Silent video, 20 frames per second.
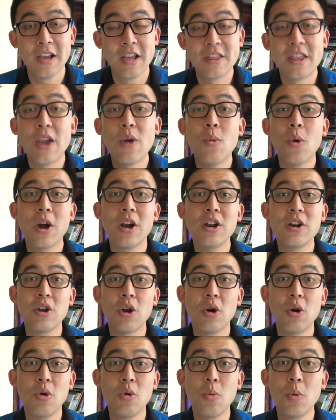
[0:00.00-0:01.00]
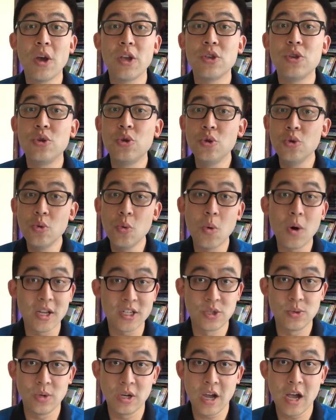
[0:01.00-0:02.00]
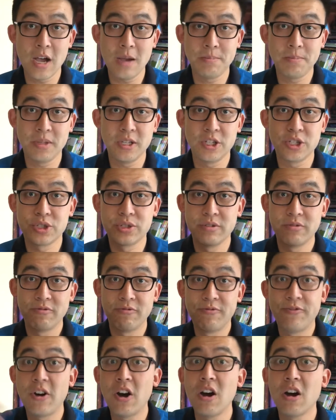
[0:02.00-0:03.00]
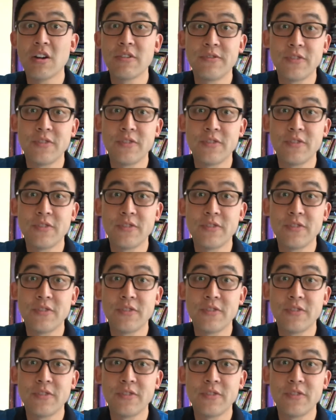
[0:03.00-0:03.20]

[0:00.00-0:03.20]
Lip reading: They want to know what you want to accomplish far,